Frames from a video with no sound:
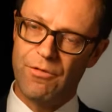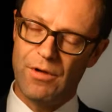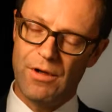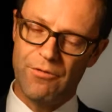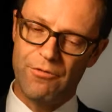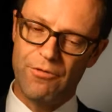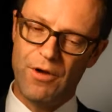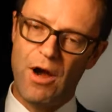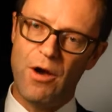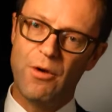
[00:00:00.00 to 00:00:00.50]

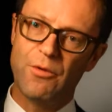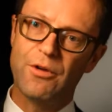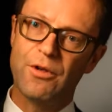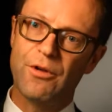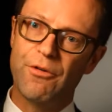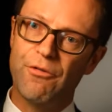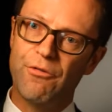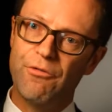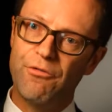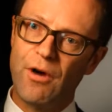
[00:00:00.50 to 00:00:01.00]
found
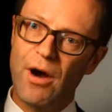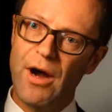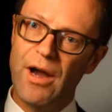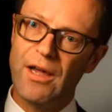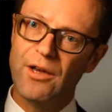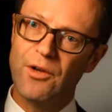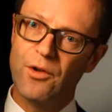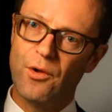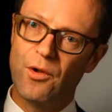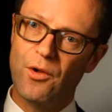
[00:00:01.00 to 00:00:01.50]
a
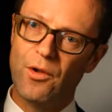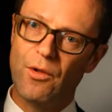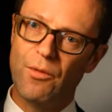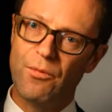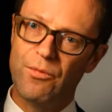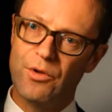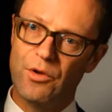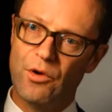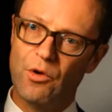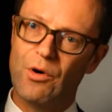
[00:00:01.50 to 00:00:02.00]

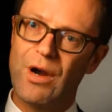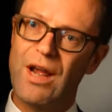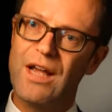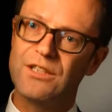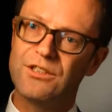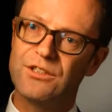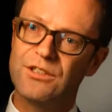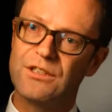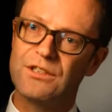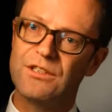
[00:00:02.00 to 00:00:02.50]
final or
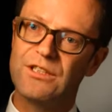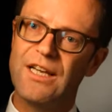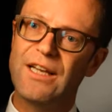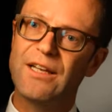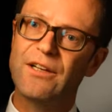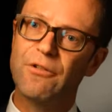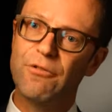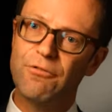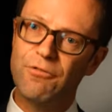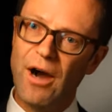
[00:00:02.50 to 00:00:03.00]
has
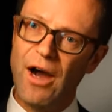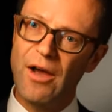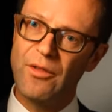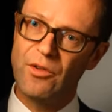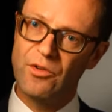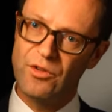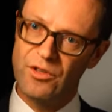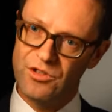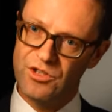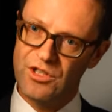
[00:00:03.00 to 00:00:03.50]
taken a
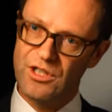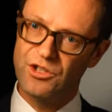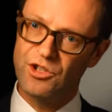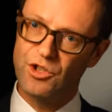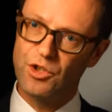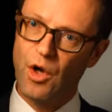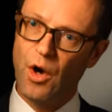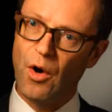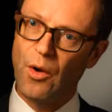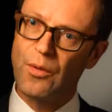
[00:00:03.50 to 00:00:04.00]
final
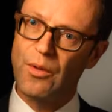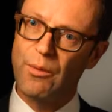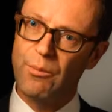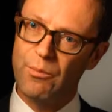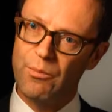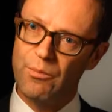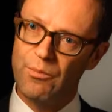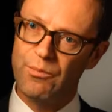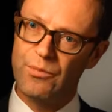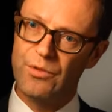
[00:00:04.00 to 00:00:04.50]
decision on
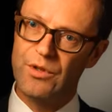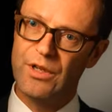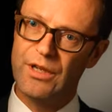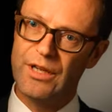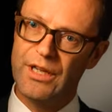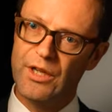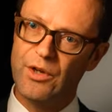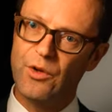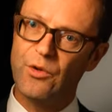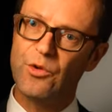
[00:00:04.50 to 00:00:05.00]
the
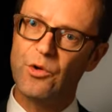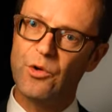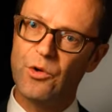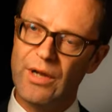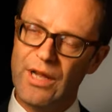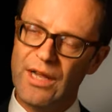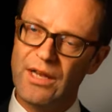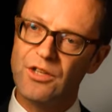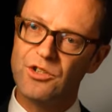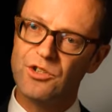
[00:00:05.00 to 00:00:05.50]
guilt or
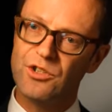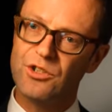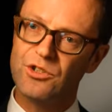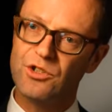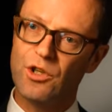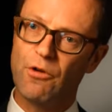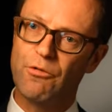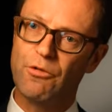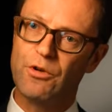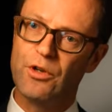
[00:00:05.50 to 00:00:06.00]
innocence
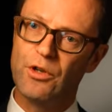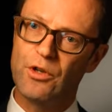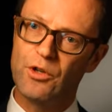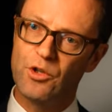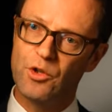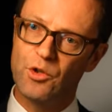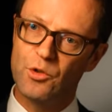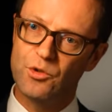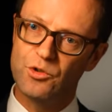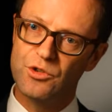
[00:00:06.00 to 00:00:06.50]
of an
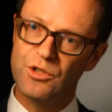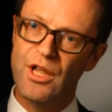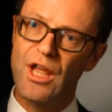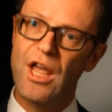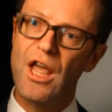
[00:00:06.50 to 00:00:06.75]
accused.